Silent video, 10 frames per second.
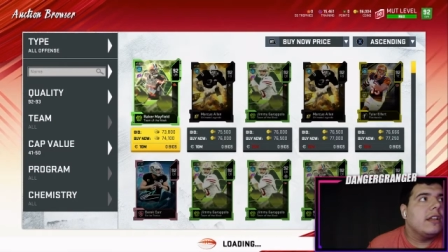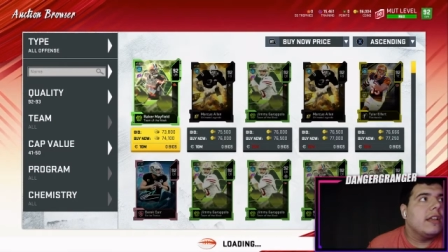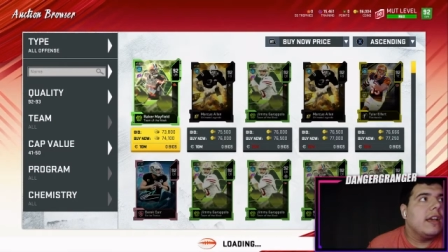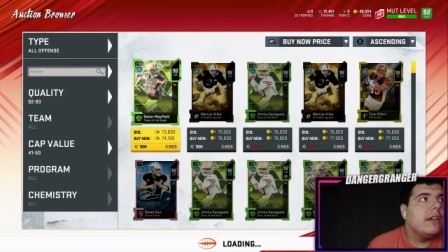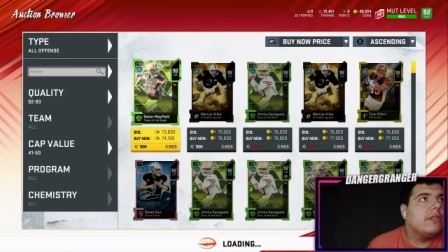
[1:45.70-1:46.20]

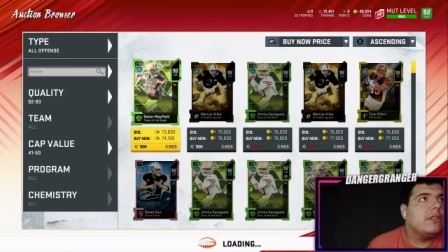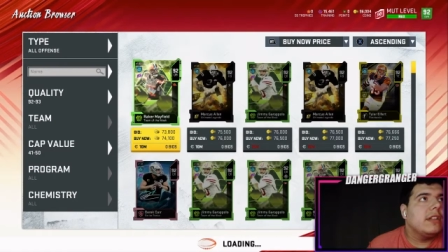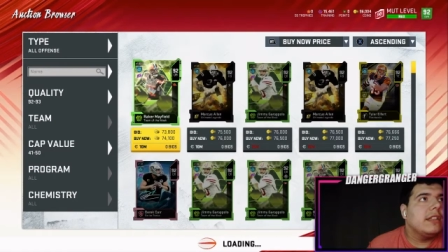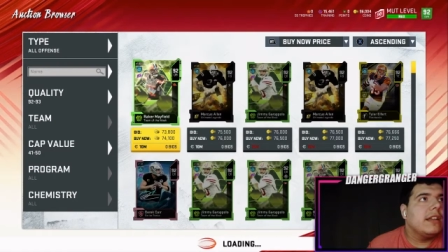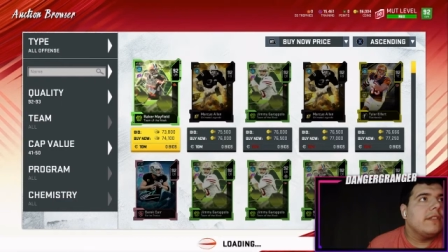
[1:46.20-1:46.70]
Yeah, we'll go
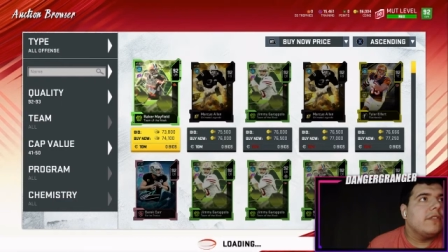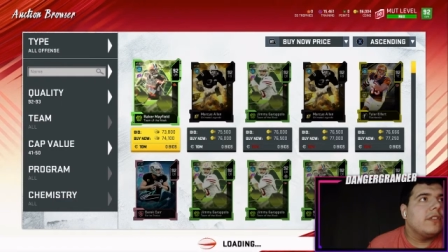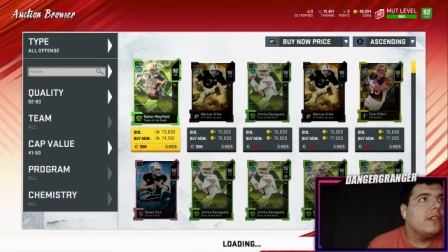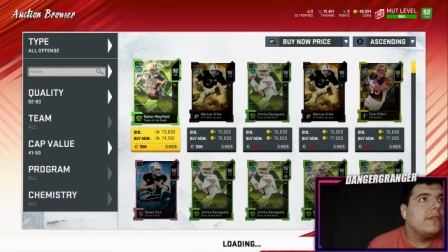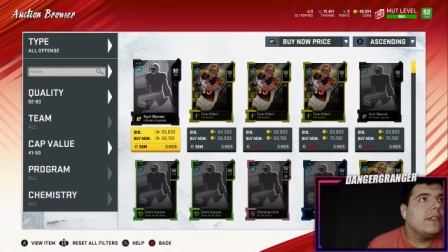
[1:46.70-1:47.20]
like that
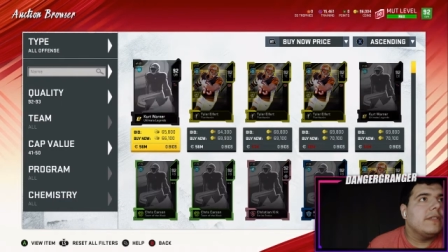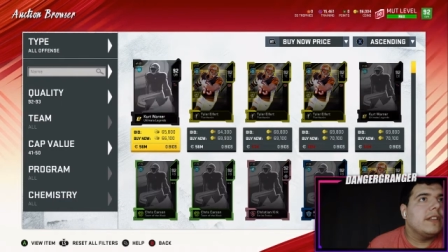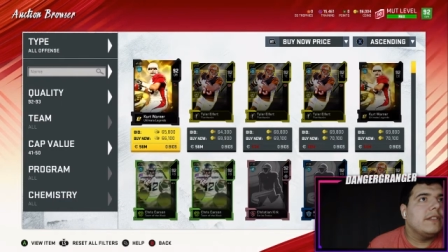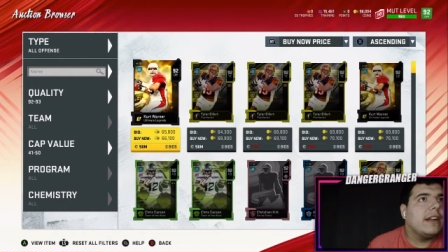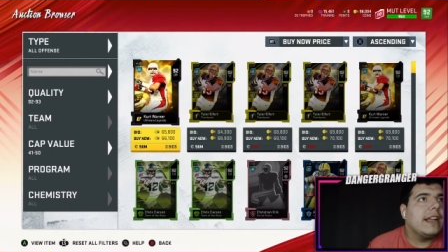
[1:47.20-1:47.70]
40 to
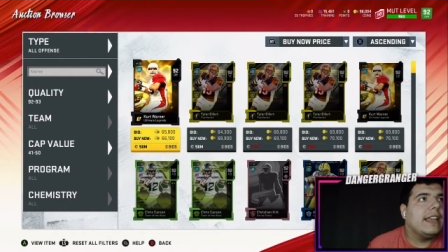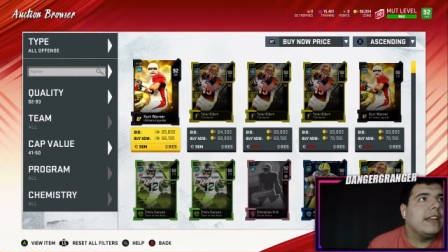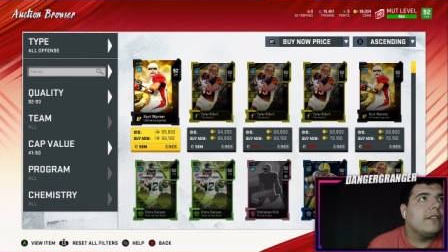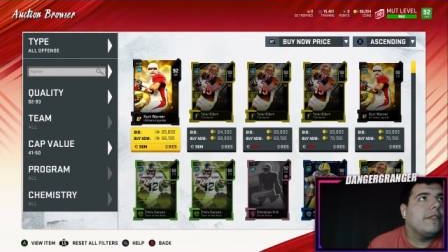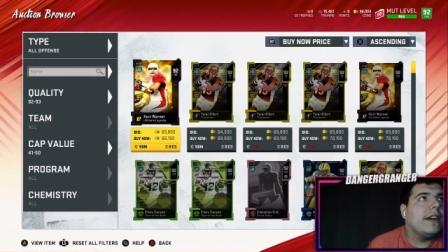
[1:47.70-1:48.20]
50. Right
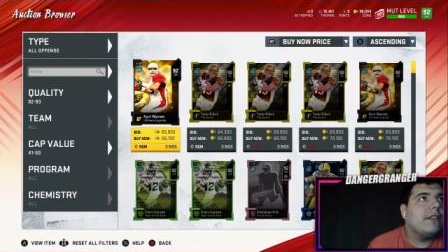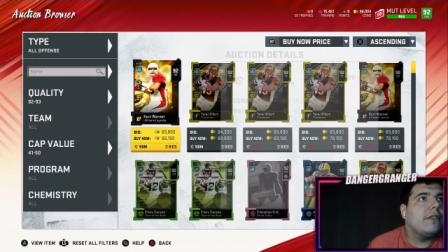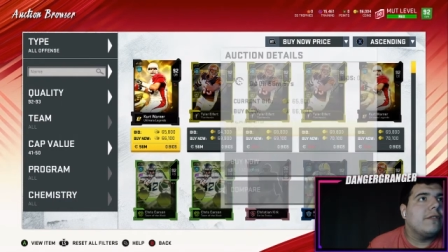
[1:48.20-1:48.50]
here, we found one for